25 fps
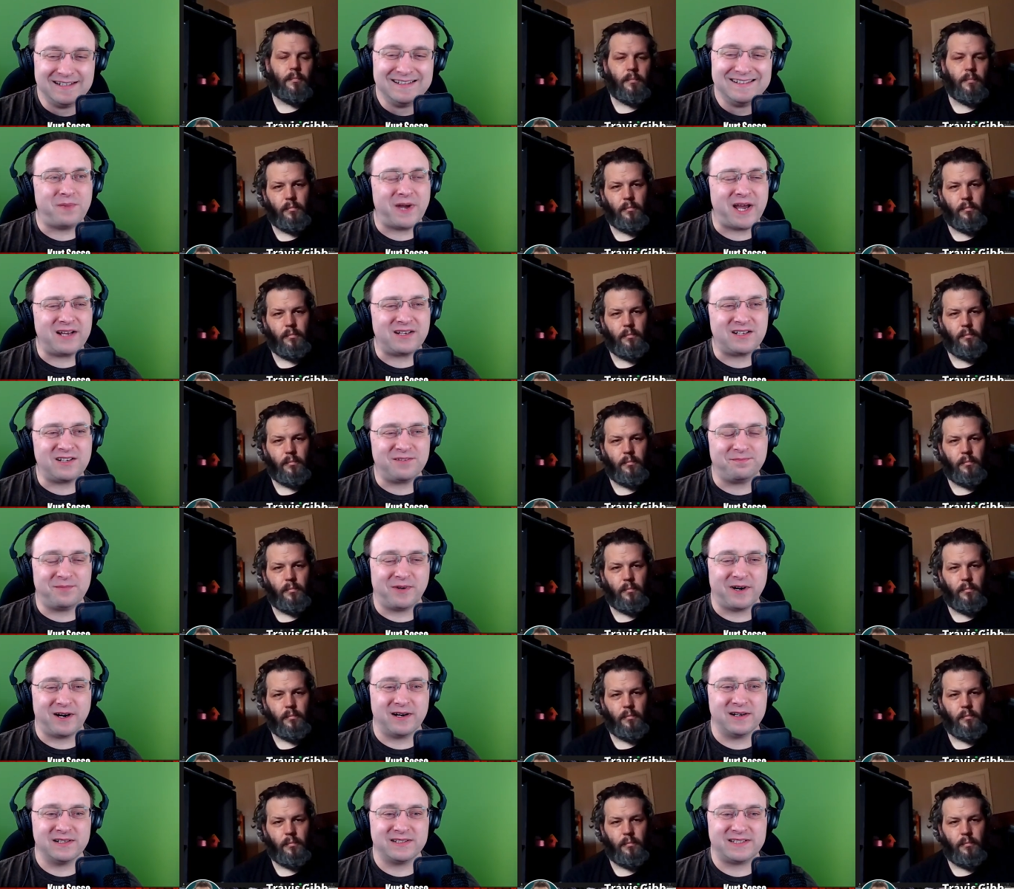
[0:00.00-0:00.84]
Speaker 1: Band of
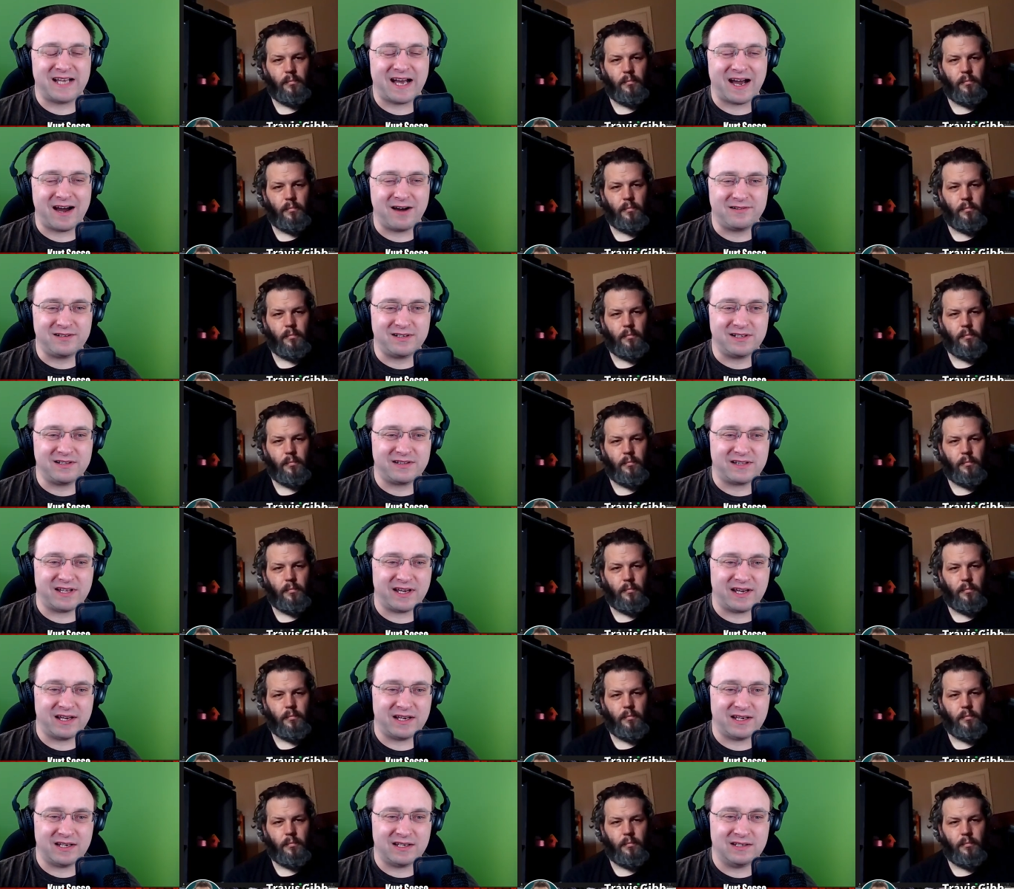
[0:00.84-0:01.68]
Bards, how did
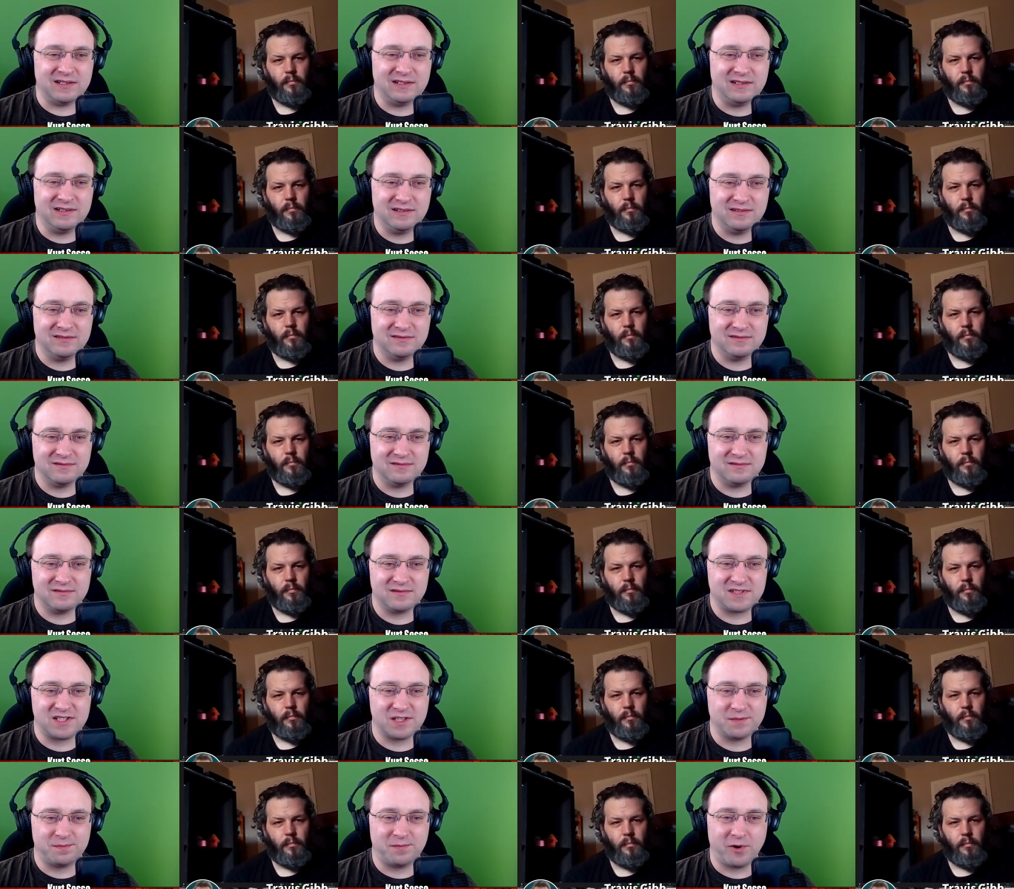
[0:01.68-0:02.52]
they
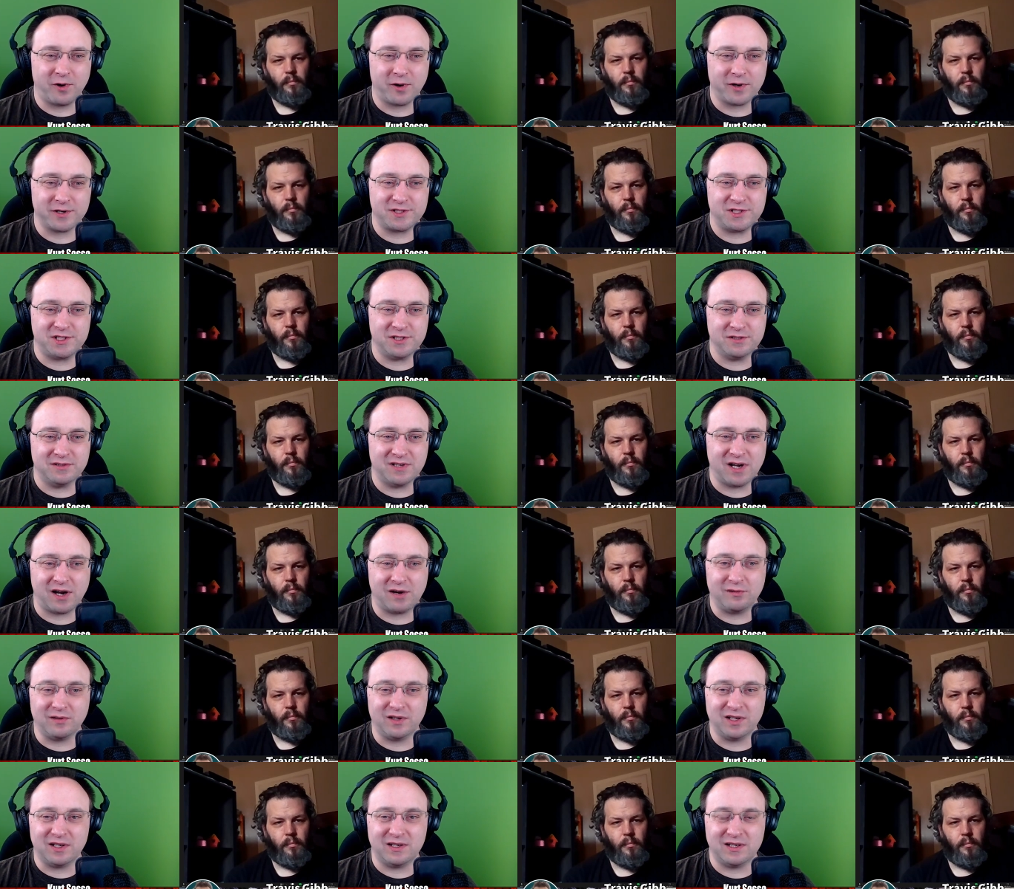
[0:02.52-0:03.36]
support you,
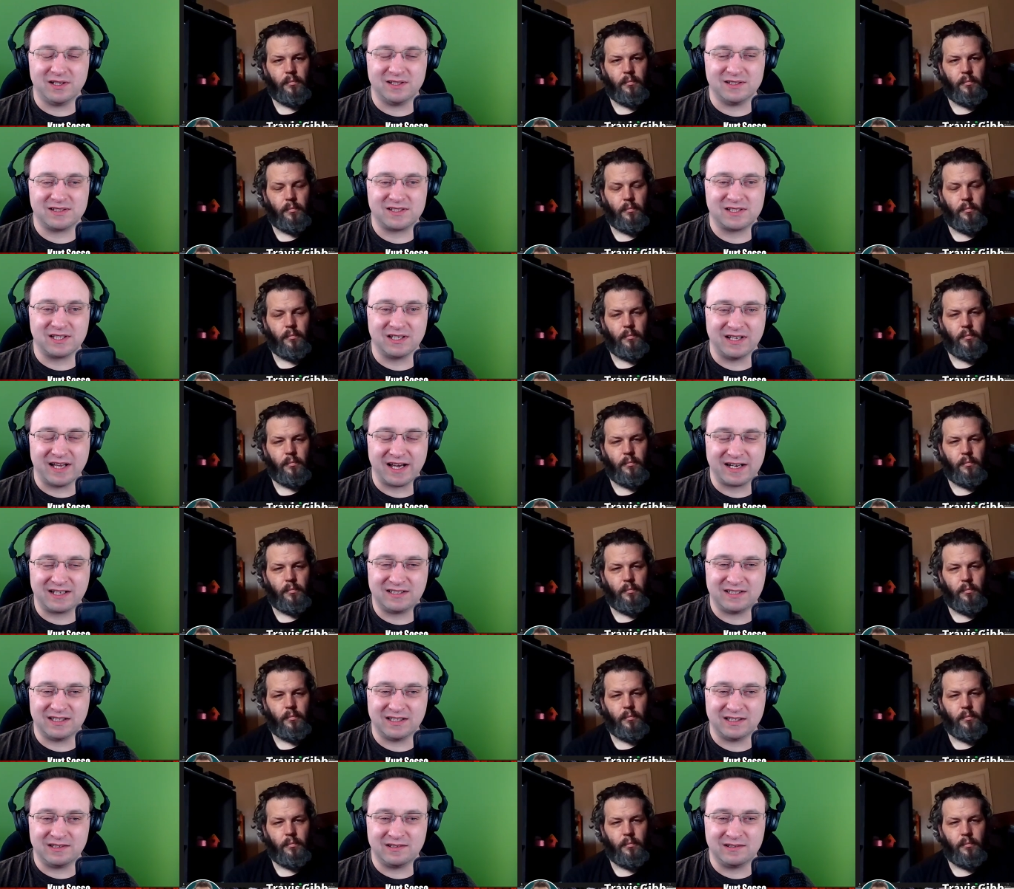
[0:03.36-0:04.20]
not only in
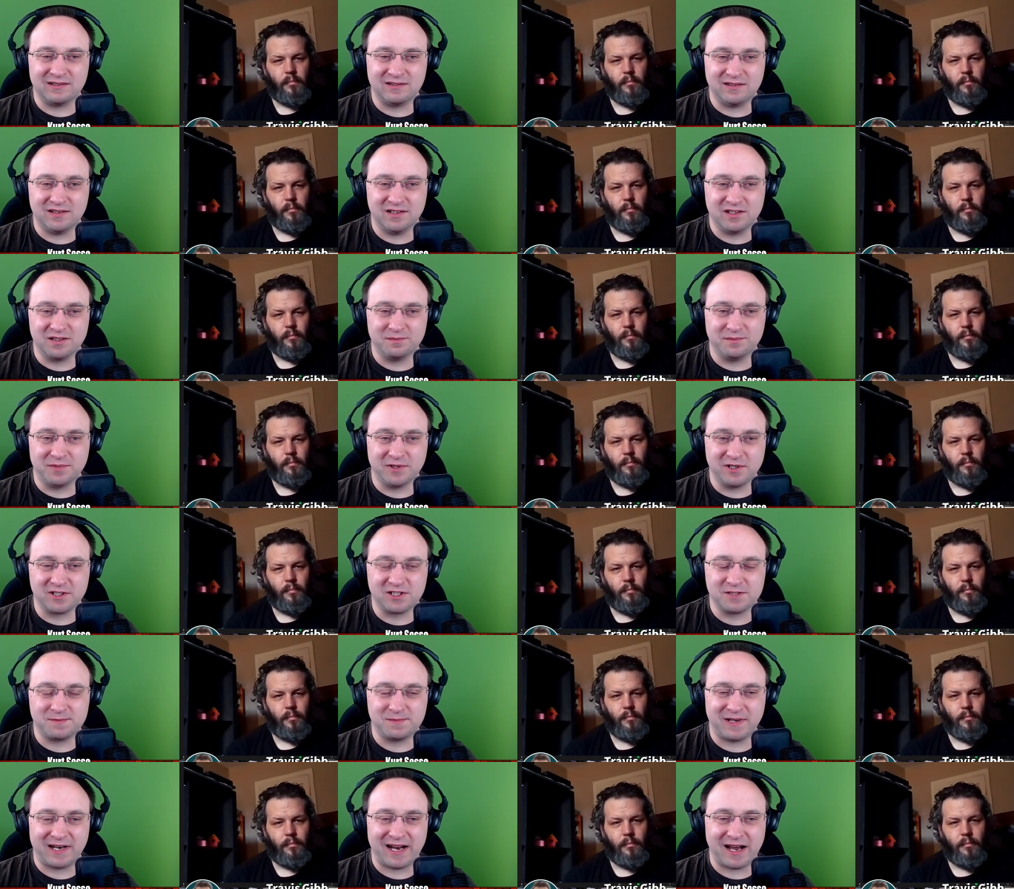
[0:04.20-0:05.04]
selecting your
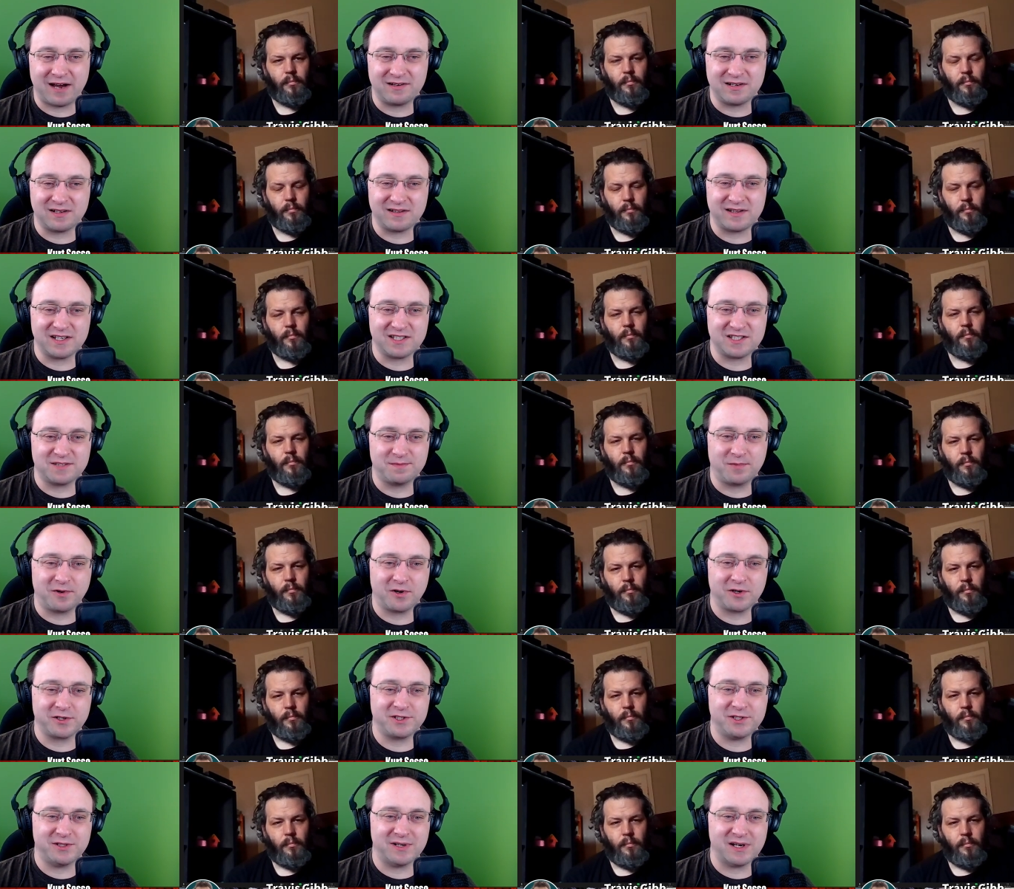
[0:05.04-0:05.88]
books, but how did they
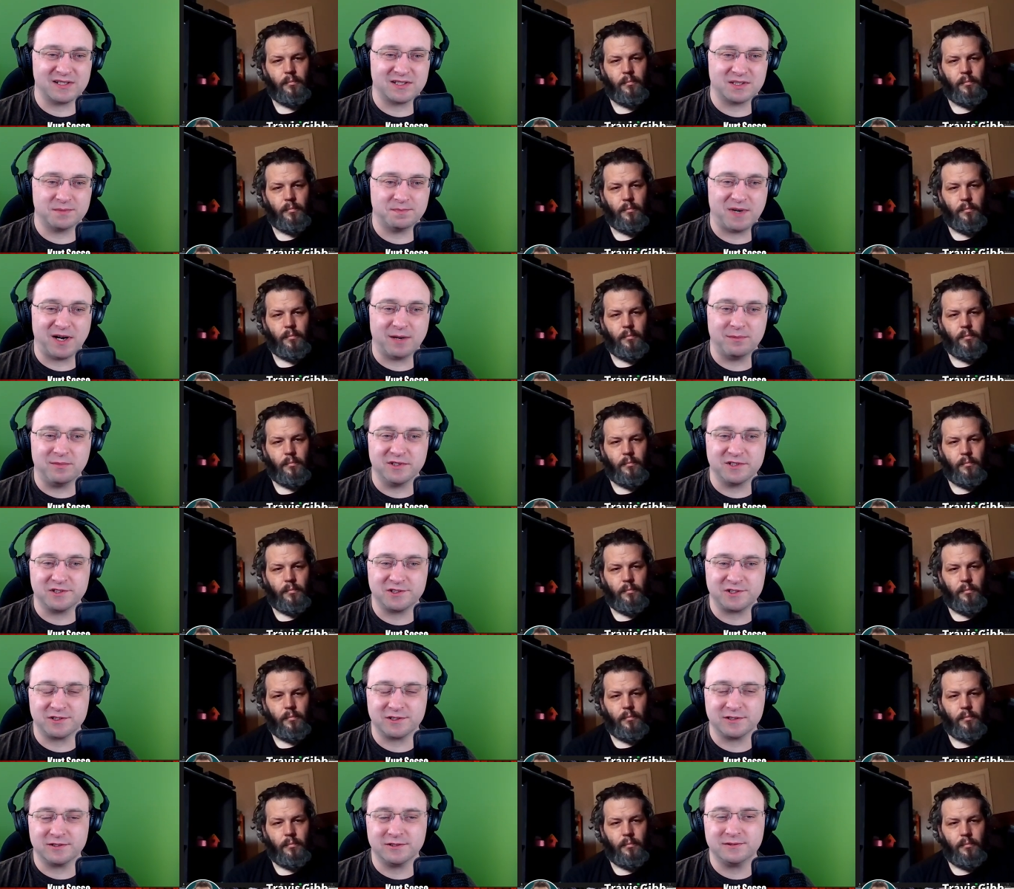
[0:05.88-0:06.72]
support you as a
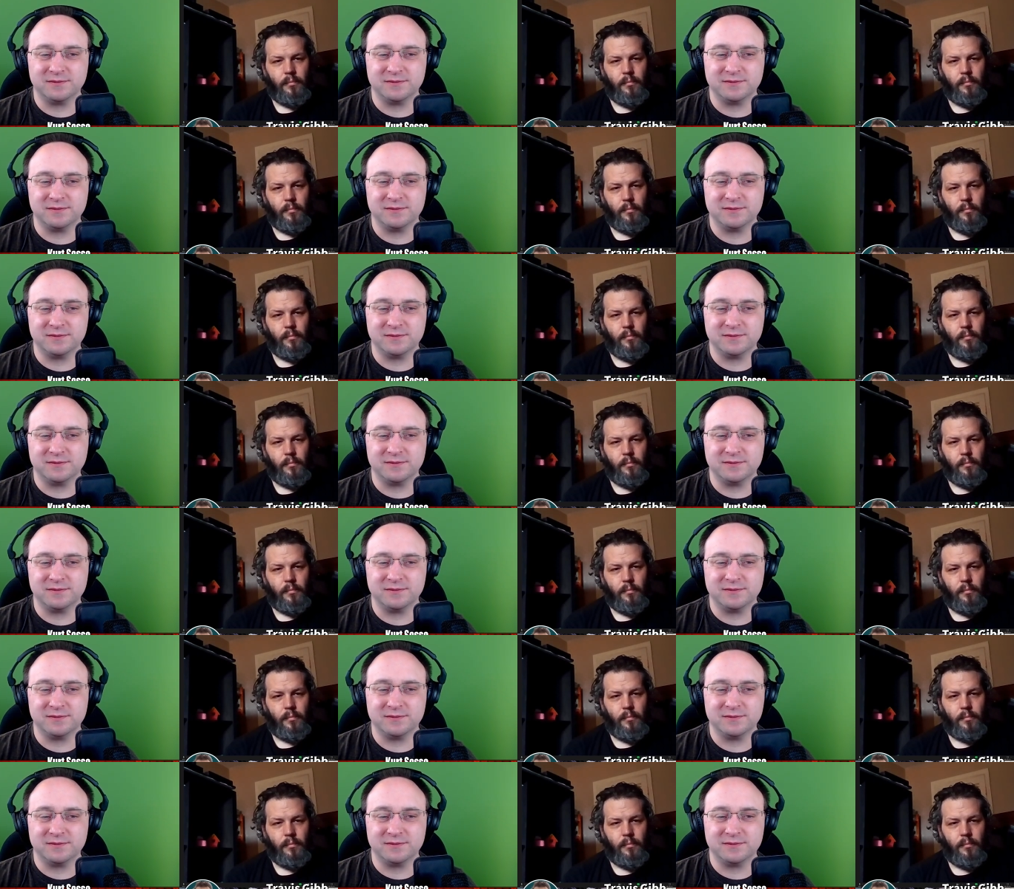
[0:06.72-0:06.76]
publisher?